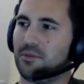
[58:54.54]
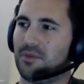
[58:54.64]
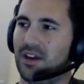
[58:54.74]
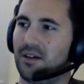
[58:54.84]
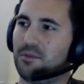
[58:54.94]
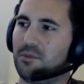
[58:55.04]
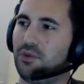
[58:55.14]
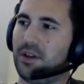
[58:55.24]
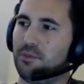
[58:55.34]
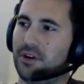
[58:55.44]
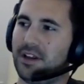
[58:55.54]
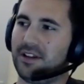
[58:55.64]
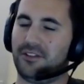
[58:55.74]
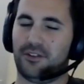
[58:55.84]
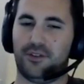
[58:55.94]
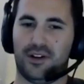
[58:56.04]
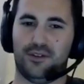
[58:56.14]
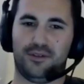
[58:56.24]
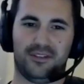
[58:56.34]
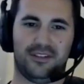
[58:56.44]
Yeah, pretty
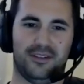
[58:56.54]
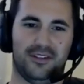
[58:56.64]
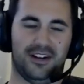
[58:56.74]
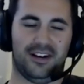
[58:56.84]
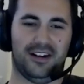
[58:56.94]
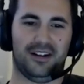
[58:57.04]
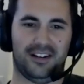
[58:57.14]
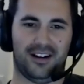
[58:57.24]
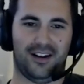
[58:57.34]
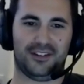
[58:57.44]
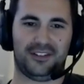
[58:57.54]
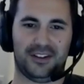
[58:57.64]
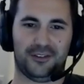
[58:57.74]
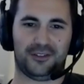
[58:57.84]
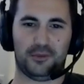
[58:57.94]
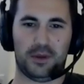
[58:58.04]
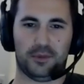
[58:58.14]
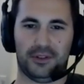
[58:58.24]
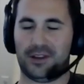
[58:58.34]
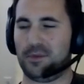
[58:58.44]
conservative. Obviously, there's some
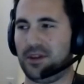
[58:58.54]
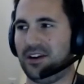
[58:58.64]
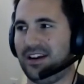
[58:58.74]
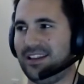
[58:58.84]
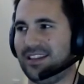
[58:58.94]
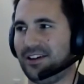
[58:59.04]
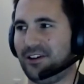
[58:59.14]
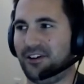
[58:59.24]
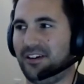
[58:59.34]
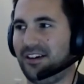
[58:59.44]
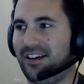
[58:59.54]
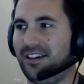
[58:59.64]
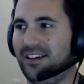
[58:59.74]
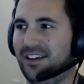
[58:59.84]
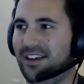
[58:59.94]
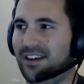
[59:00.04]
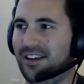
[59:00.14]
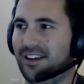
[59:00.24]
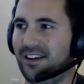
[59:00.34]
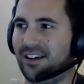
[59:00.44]
people in the community that are
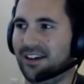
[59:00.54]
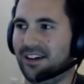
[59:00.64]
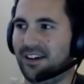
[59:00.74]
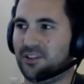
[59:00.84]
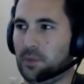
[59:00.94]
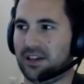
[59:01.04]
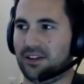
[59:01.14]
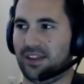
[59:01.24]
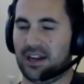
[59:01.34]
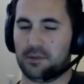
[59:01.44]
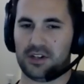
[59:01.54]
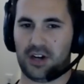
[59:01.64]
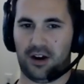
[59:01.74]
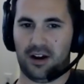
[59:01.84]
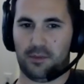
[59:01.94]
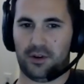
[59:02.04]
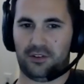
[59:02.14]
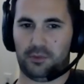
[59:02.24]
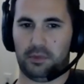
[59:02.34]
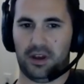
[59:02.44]
speculating much higher
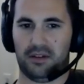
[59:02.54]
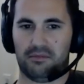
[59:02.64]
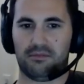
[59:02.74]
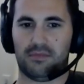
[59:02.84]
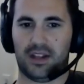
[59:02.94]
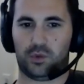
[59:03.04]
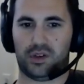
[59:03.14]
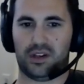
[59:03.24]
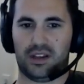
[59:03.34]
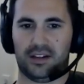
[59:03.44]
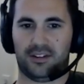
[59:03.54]
numbers, but that's where you think